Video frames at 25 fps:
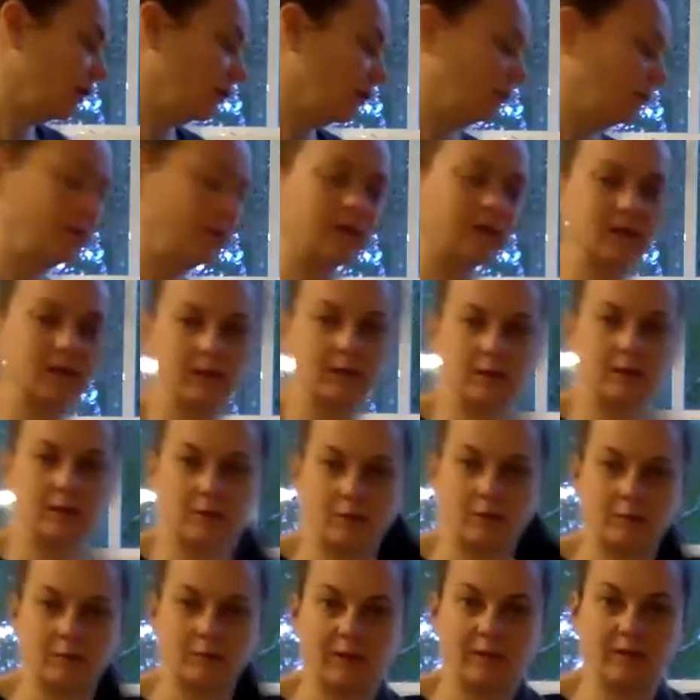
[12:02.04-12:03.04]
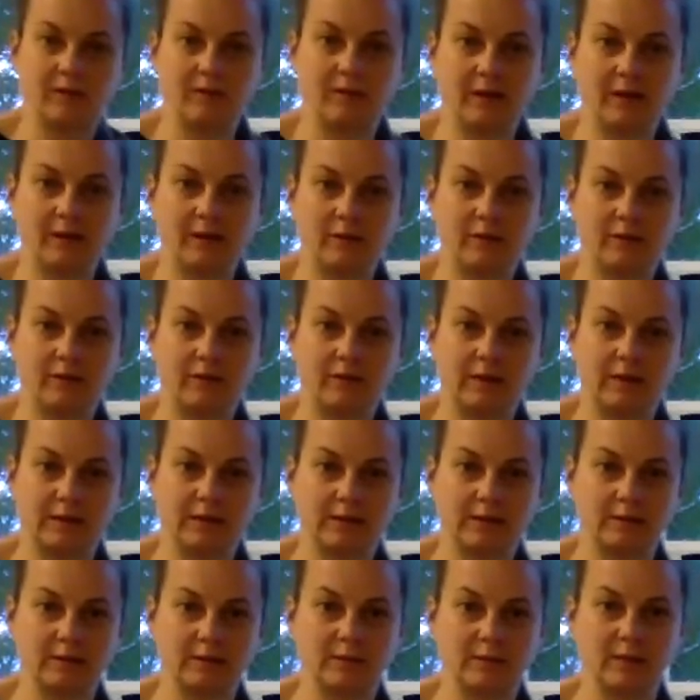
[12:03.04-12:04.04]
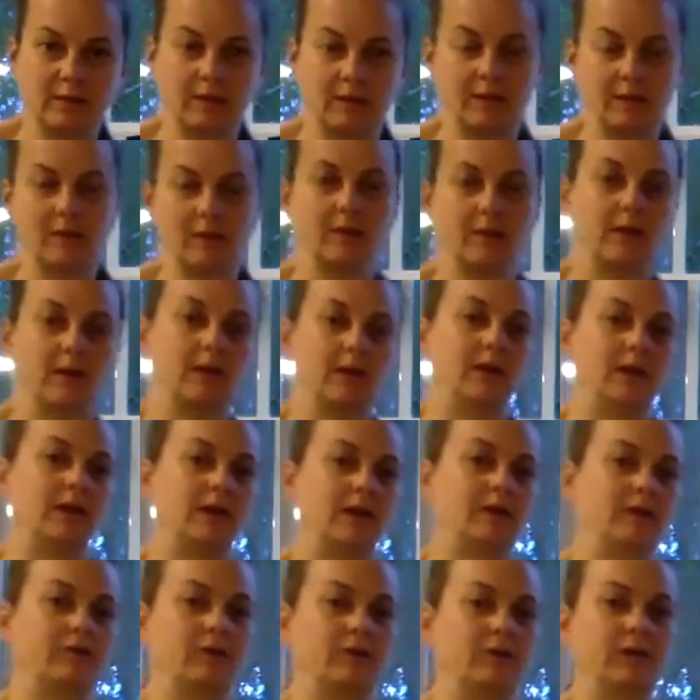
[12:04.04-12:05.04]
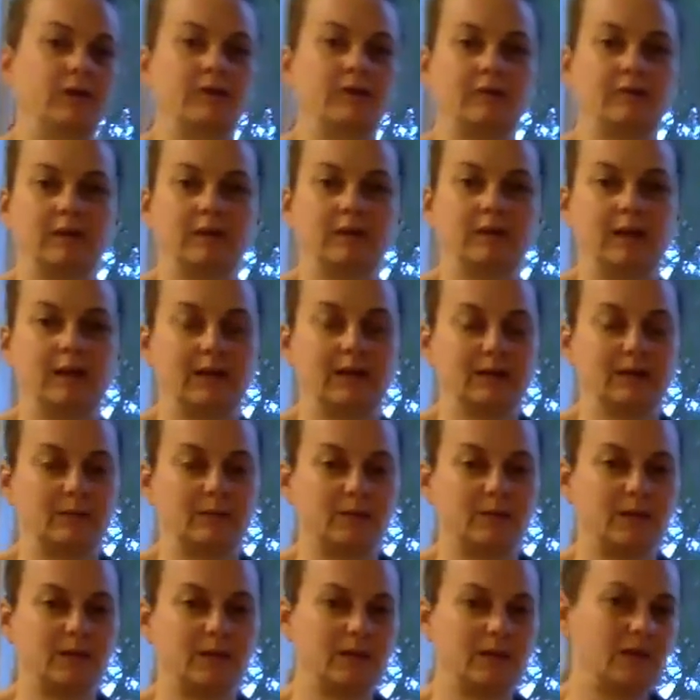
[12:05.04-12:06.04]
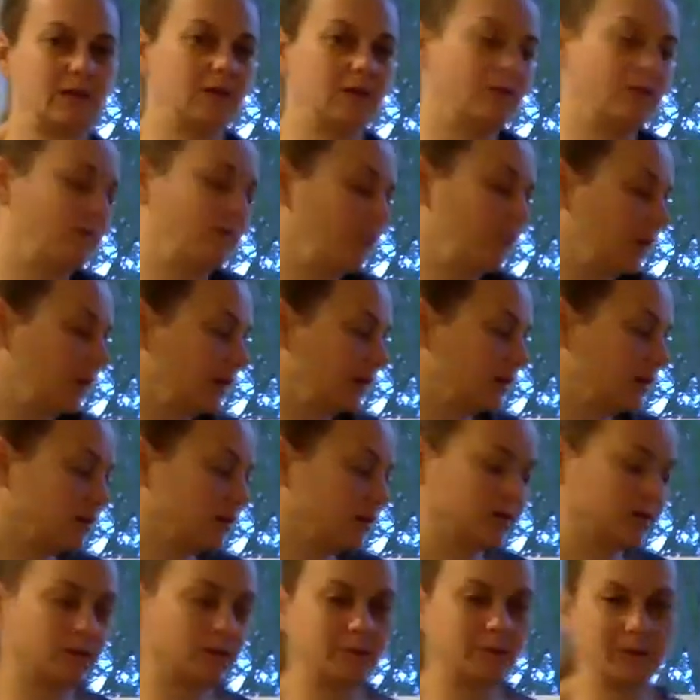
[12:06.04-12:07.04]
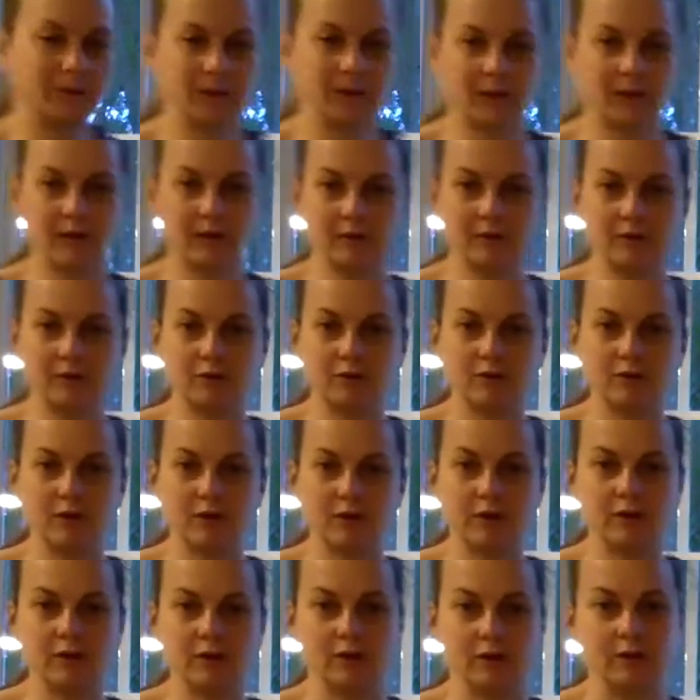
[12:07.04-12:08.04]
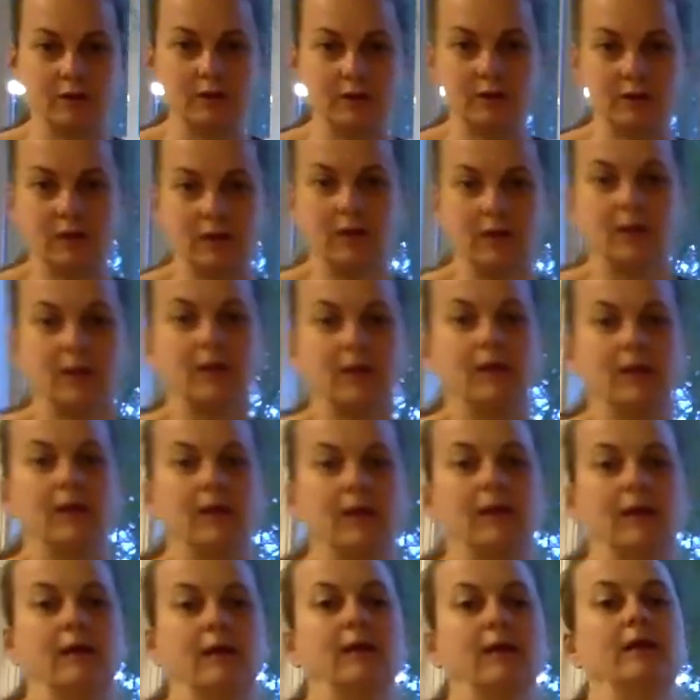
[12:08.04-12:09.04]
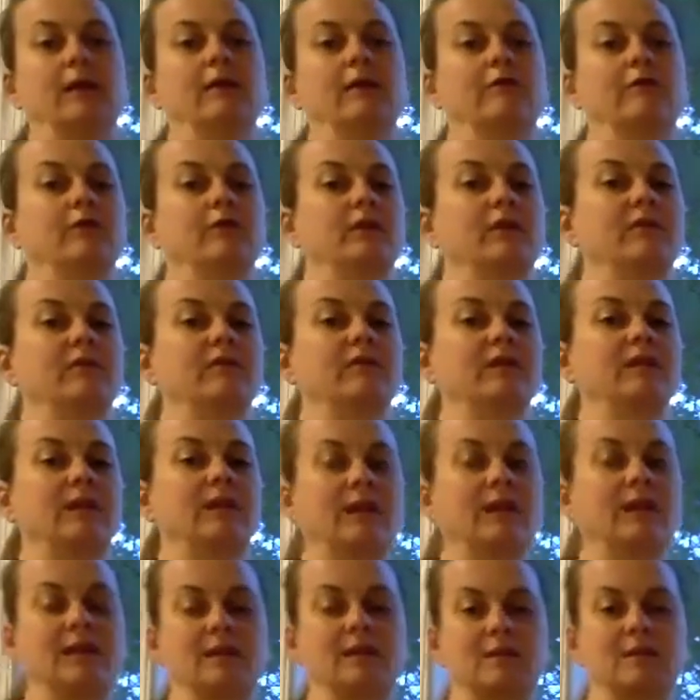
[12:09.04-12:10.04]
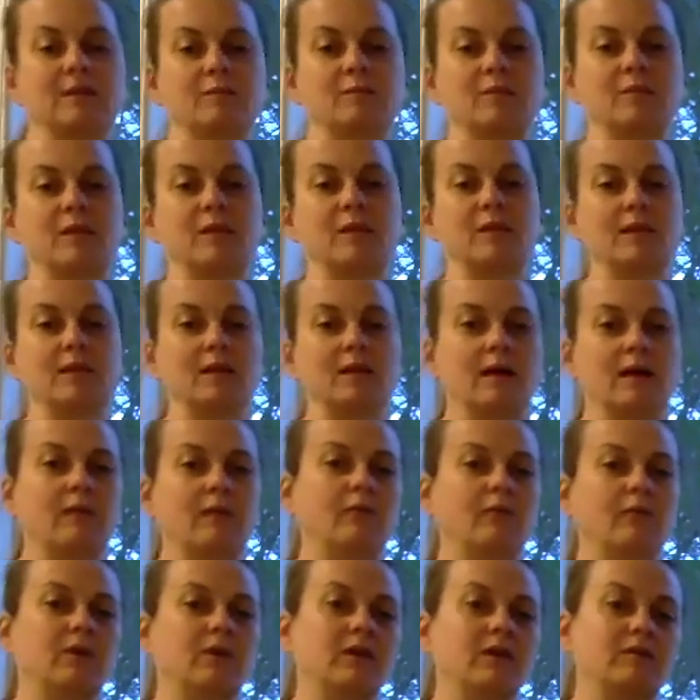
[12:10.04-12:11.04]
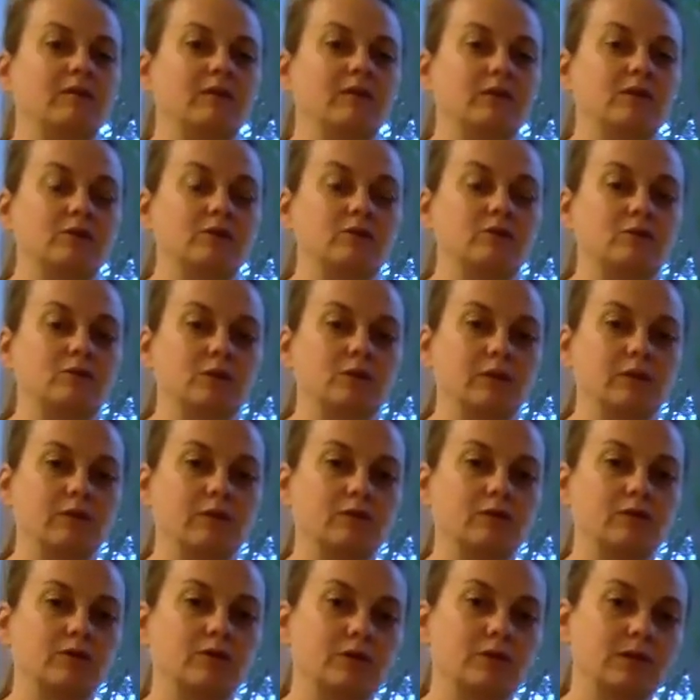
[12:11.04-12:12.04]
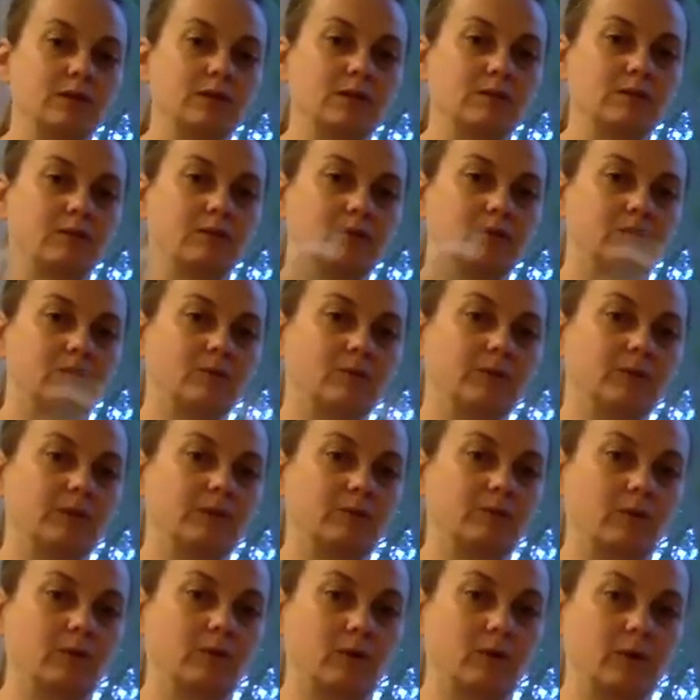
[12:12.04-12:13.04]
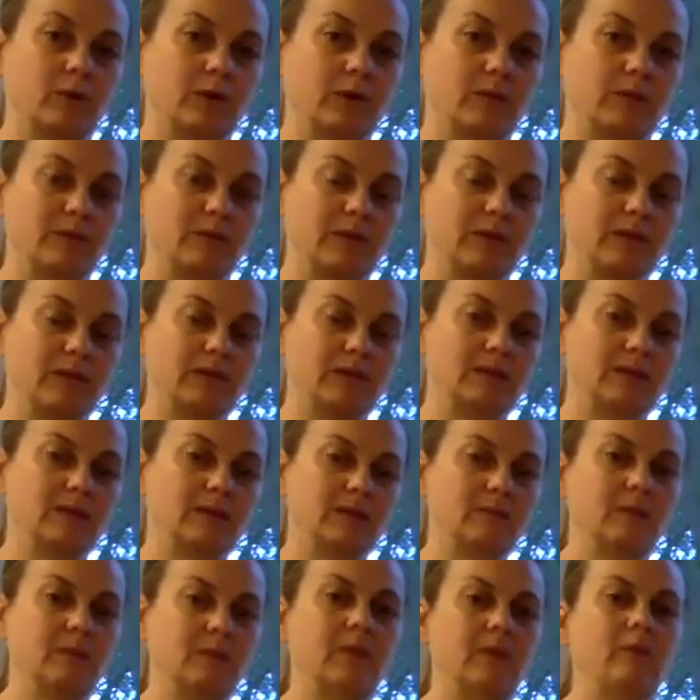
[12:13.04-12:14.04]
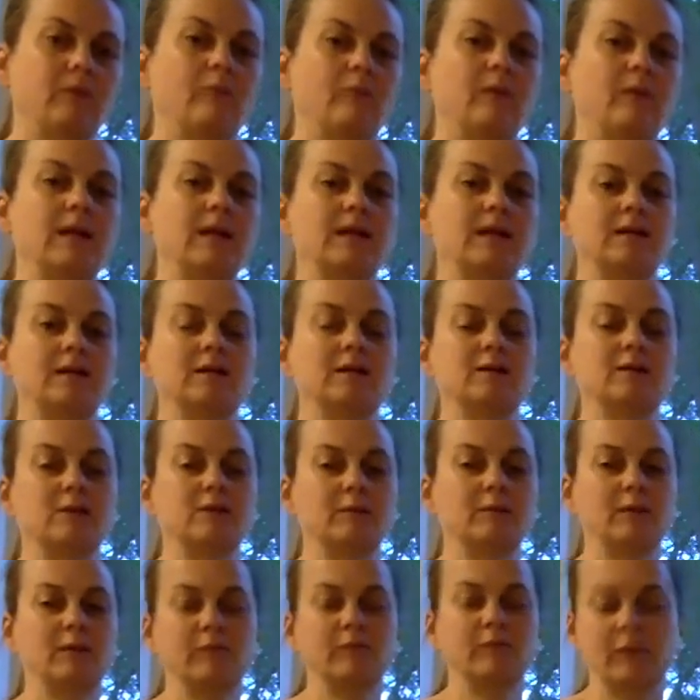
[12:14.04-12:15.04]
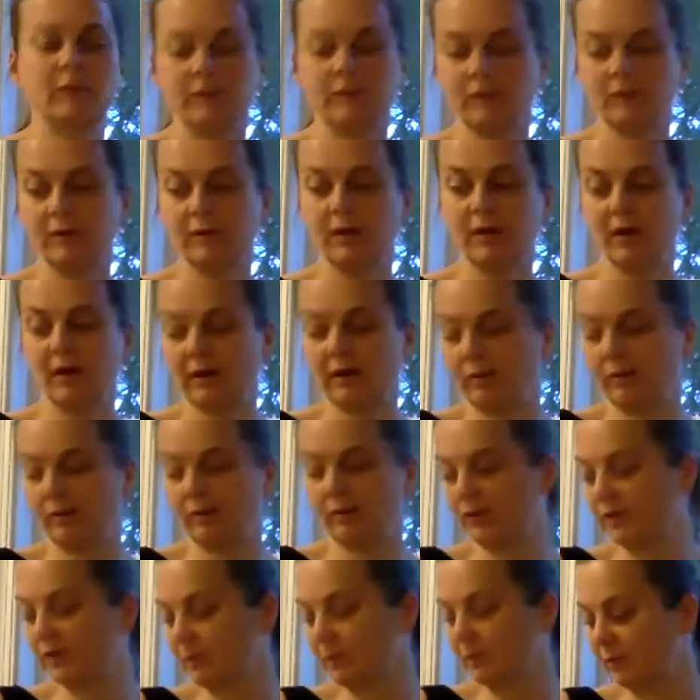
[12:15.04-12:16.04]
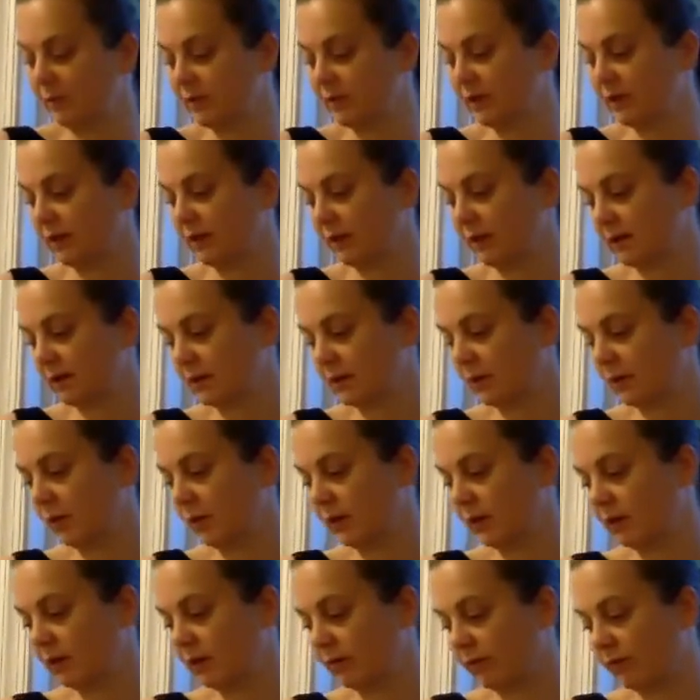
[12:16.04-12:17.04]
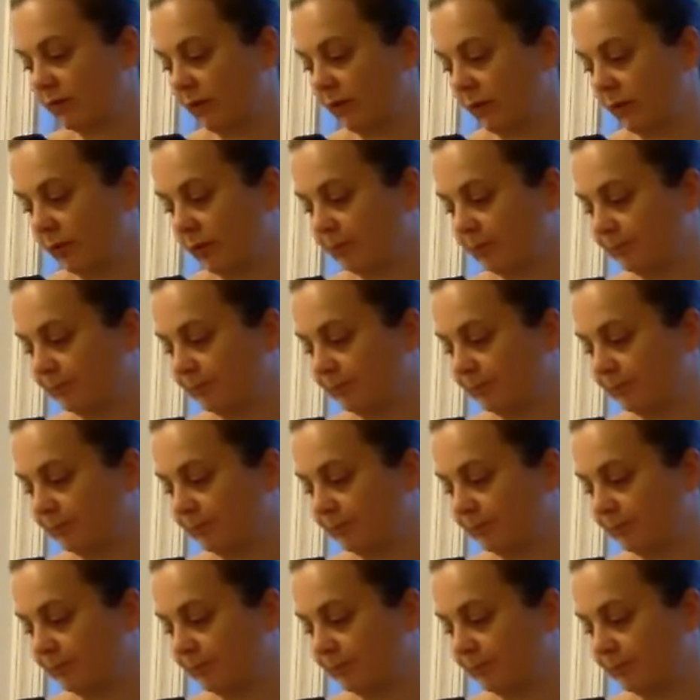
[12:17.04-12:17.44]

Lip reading: we can determine the value of KSP. If we're given KSP, we can determine the concentrations. If we're given KSP and we're given 2 solutions and we're told that we're going to mix them, we can determine whether or not a precipitate is going to form.